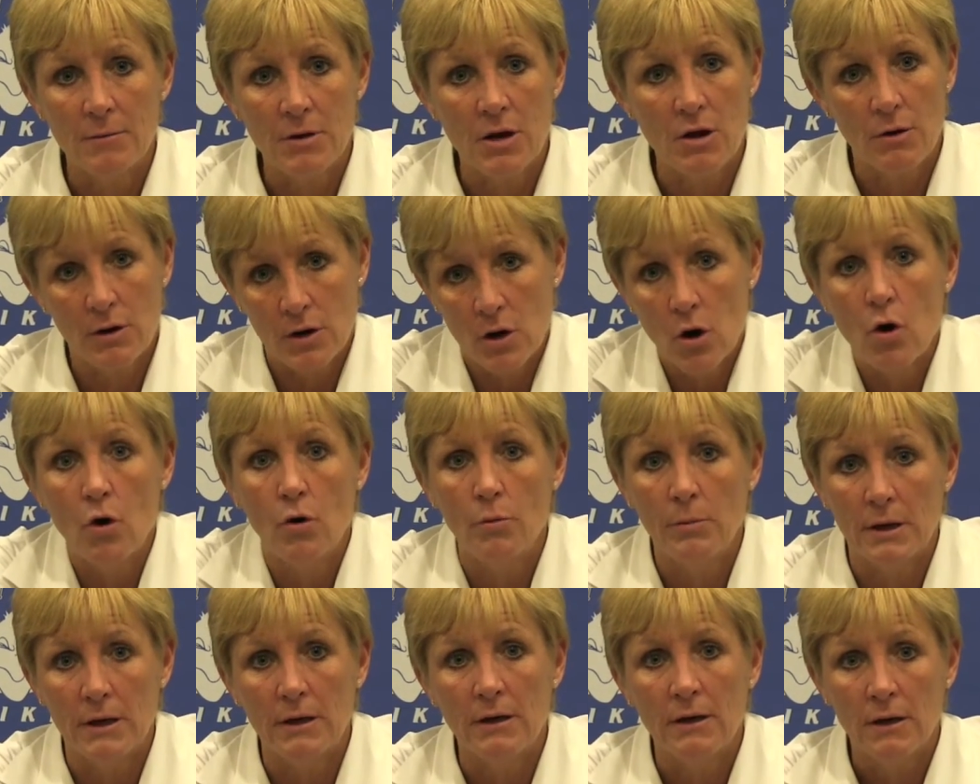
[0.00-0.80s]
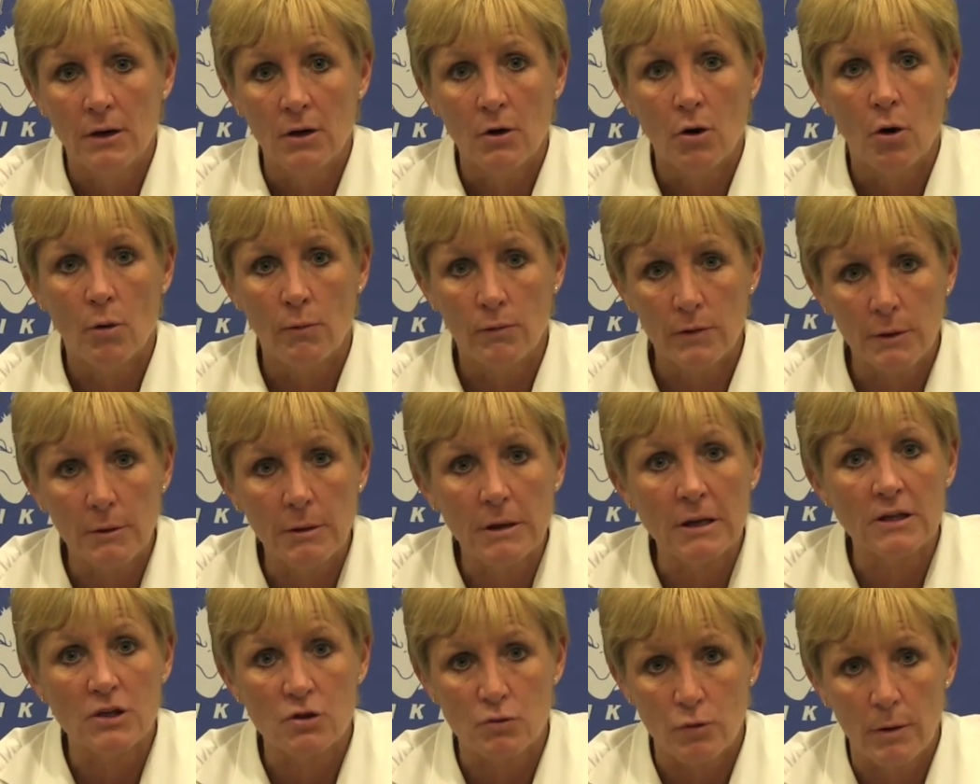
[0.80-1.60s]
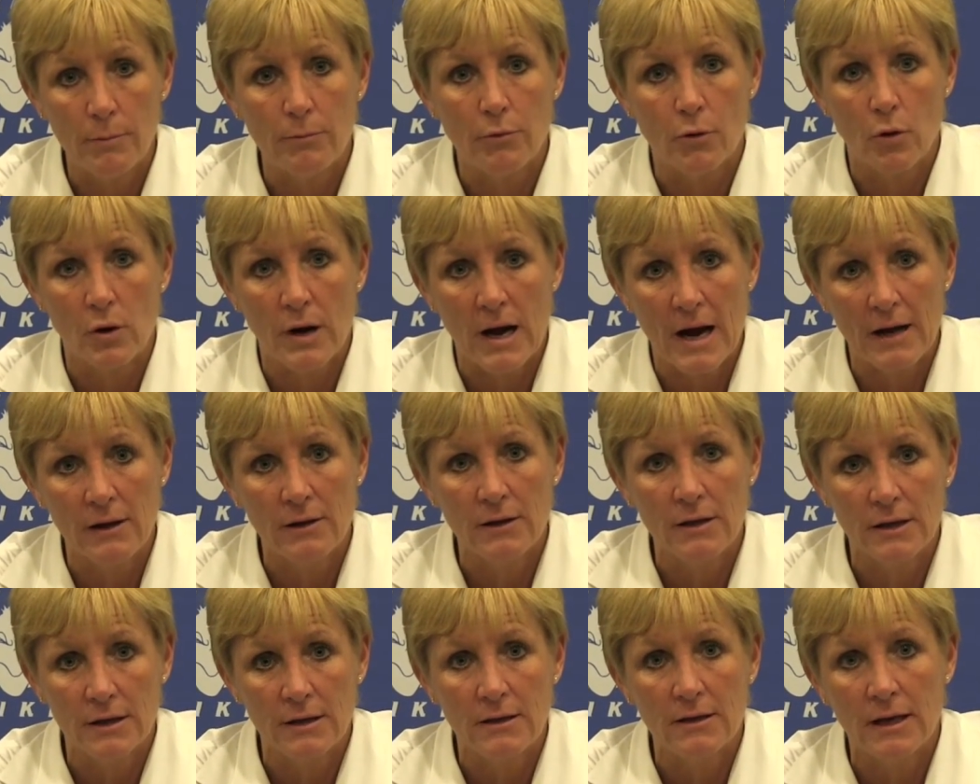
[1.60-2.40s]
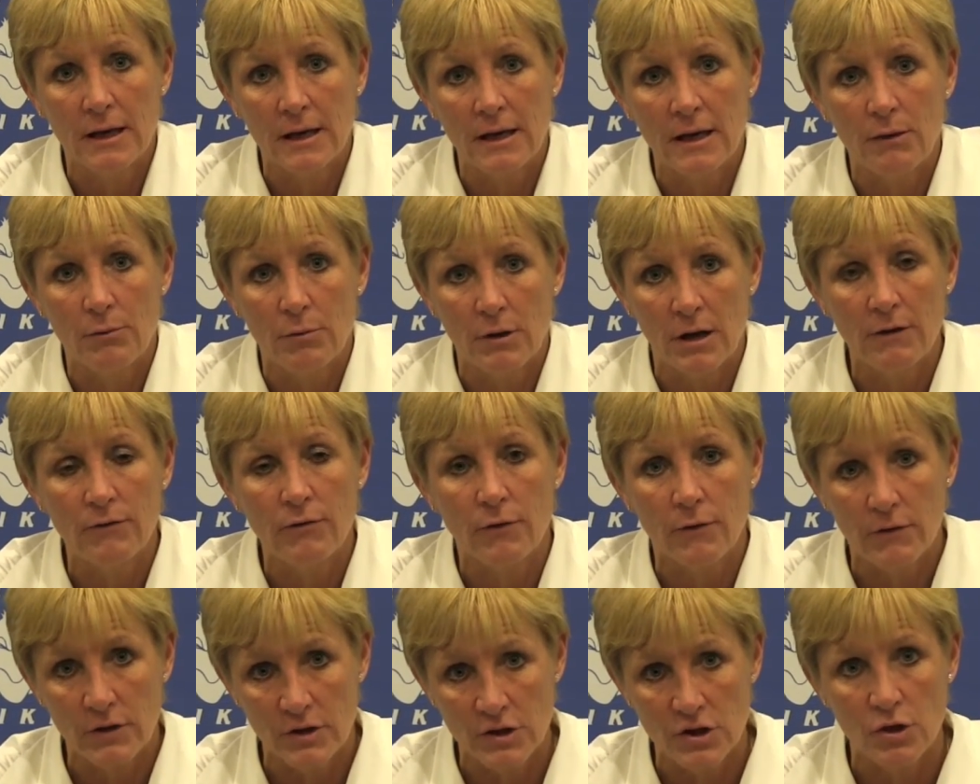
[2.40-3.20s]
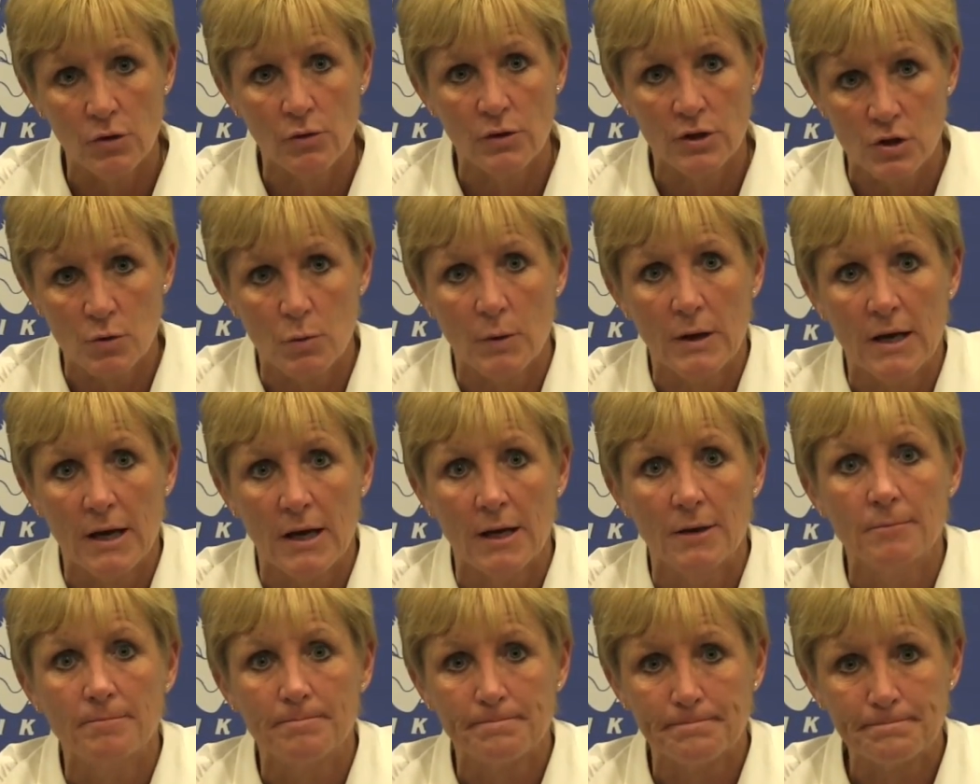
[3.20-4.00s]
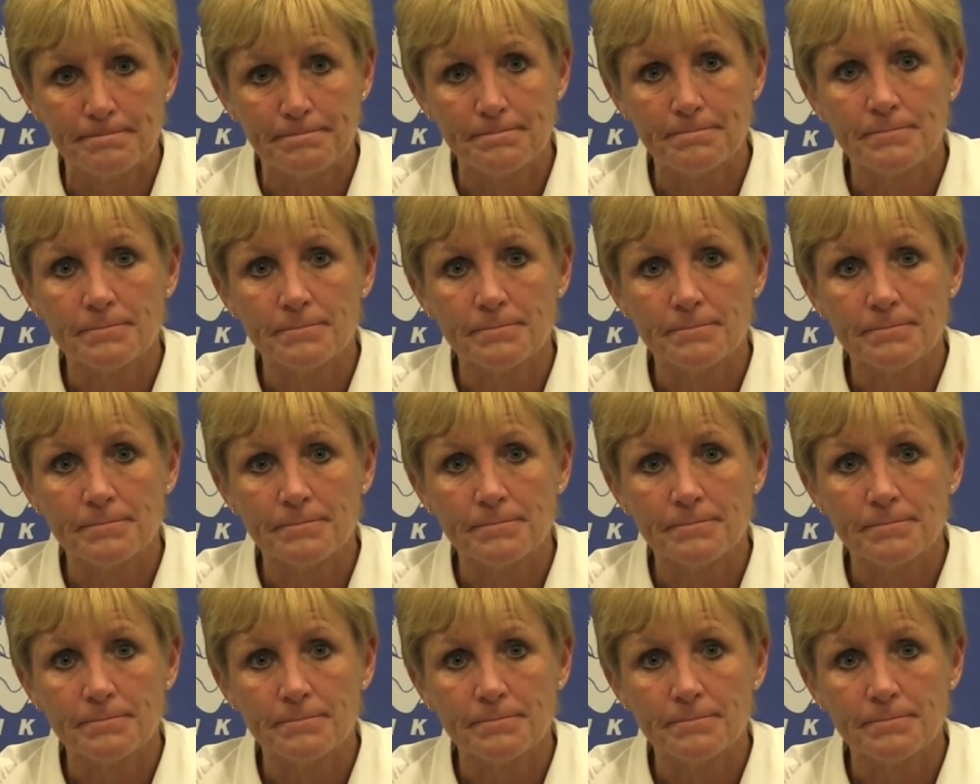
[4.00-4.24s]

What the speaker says: here at home, and hopefully we can sweep Rhode Island and get ready for VCU this weekend.